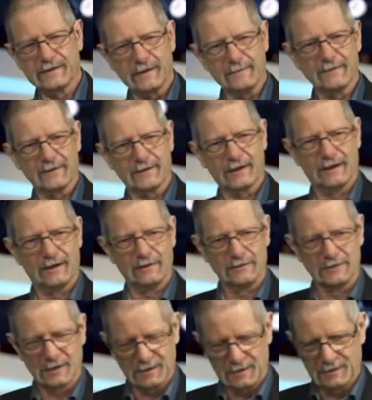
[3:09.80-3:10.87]
some of the
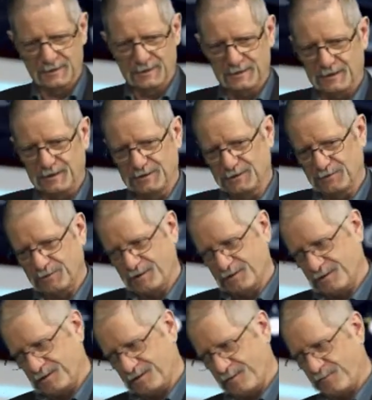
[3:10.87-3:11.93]
code into
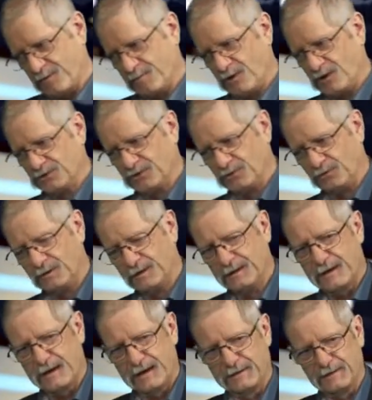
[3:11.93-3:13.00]
a separate module,
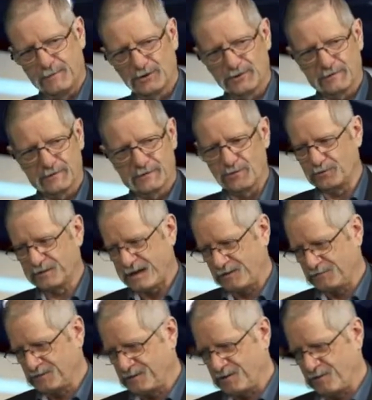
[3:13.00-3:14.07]
and the module that's called
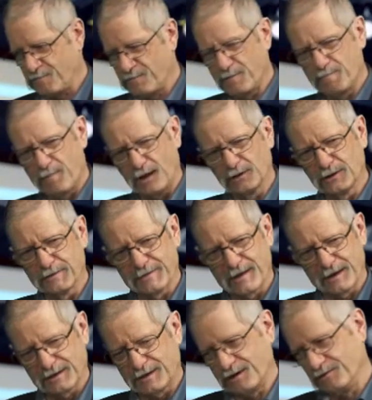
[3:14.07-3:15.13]
counter 0, the bulk of
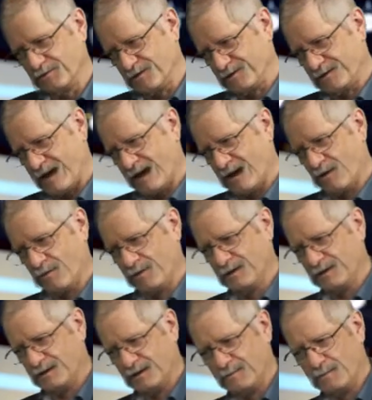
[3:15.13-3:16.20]
that code is now
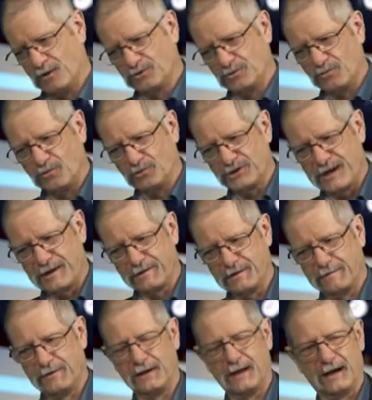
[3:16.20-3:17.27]
in a module called
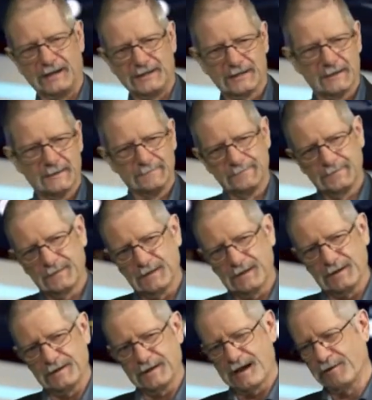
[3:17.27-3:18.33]
GenServerLite.
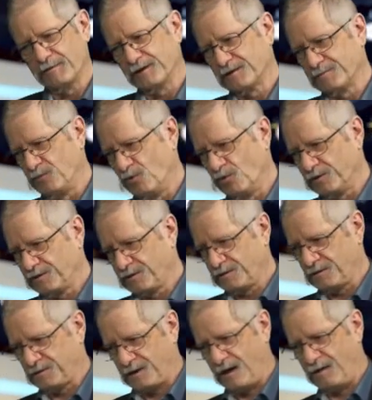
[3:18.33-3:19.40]
It now exports
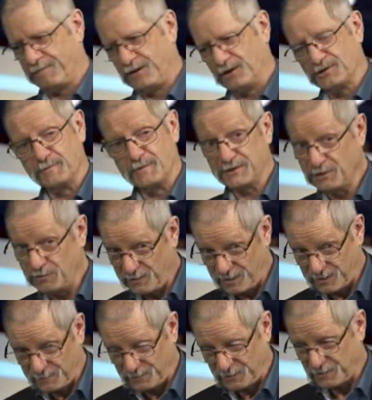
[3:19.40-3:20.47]
a start function with two
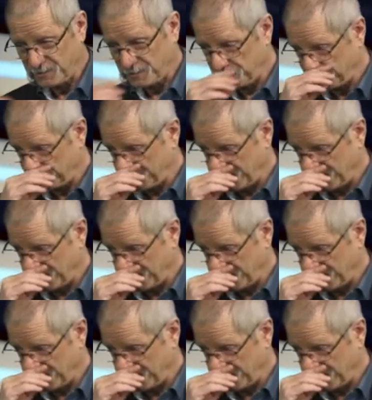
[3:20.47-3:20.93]
arguments.